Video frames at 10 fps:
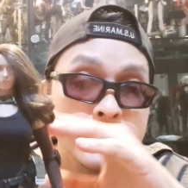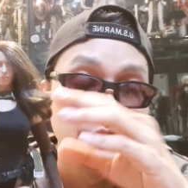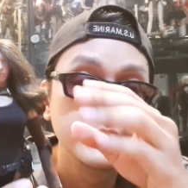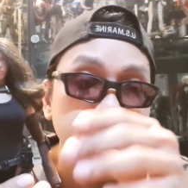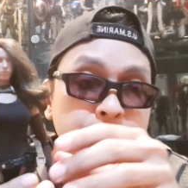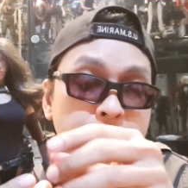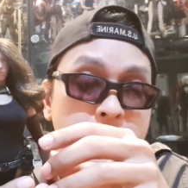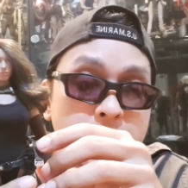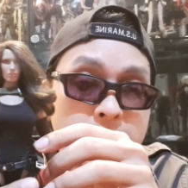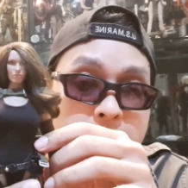
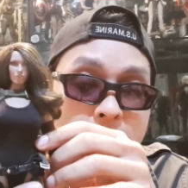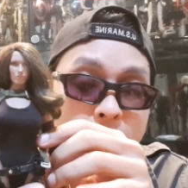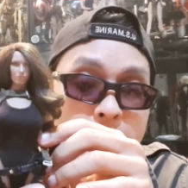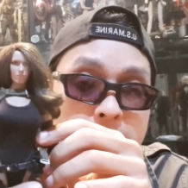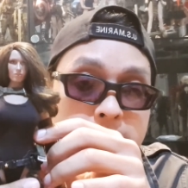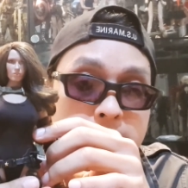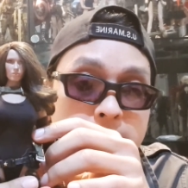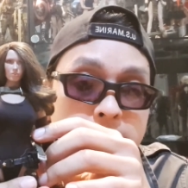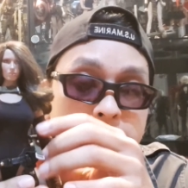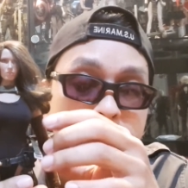she
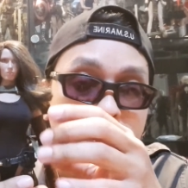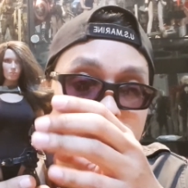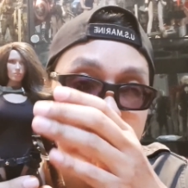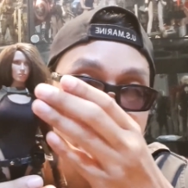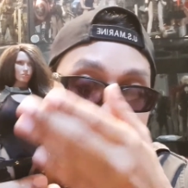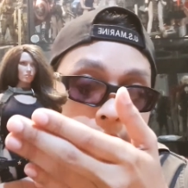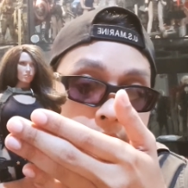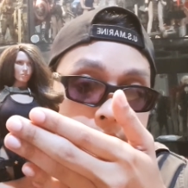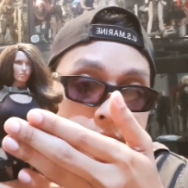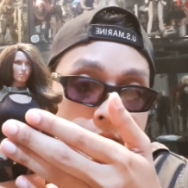only sold like
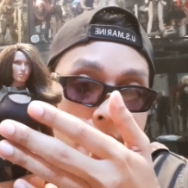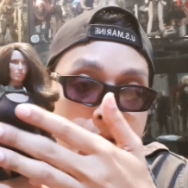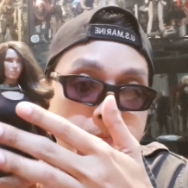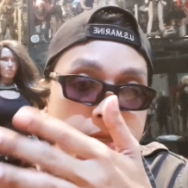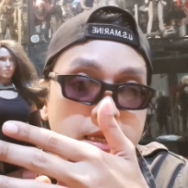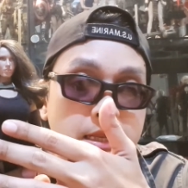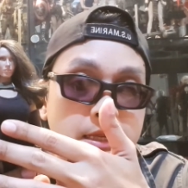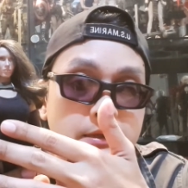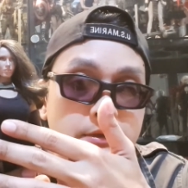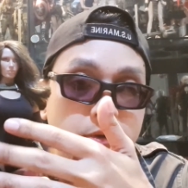this and a
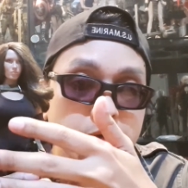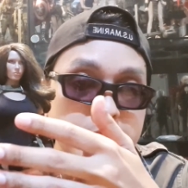bikini. So